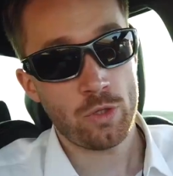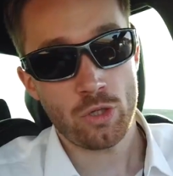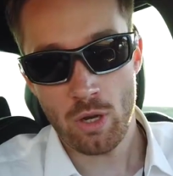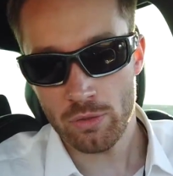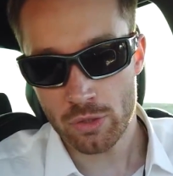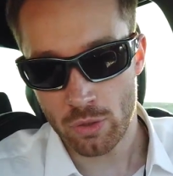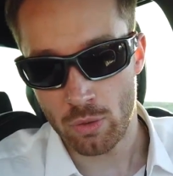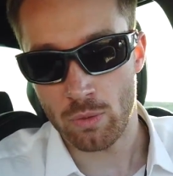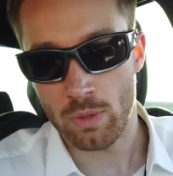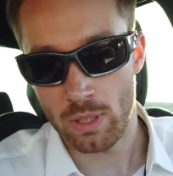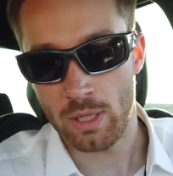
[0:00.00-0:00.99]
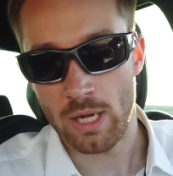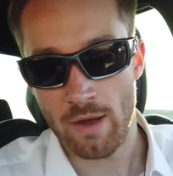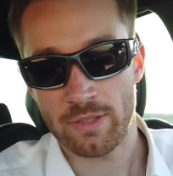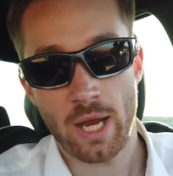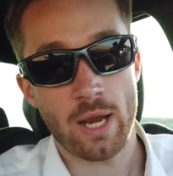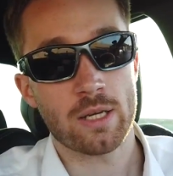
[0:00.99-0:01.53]
which also
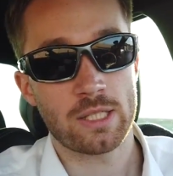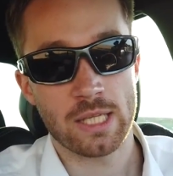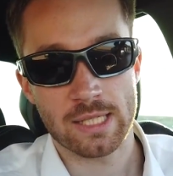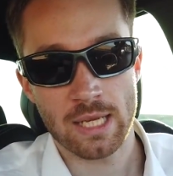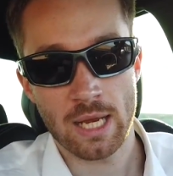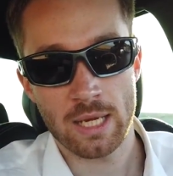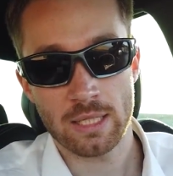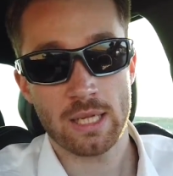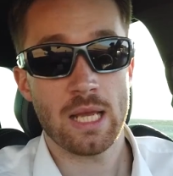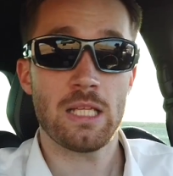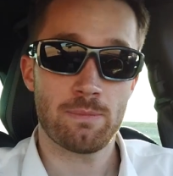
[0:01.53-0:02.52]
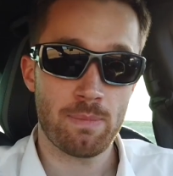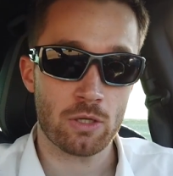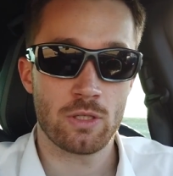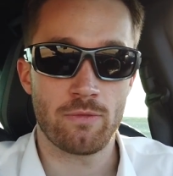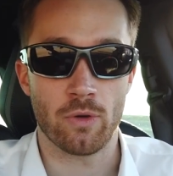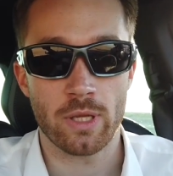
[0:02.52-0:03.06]
have tires designed
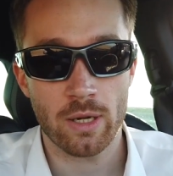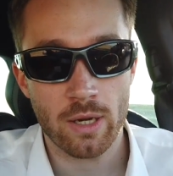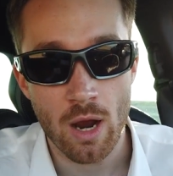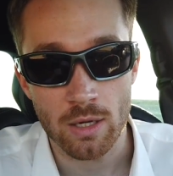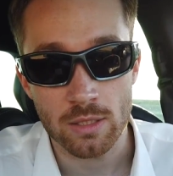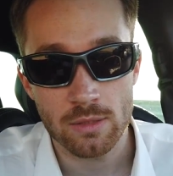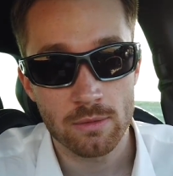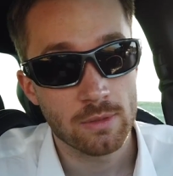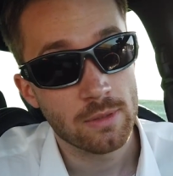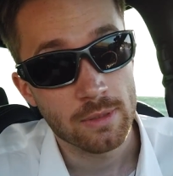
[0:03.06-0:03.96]
especially for their cars.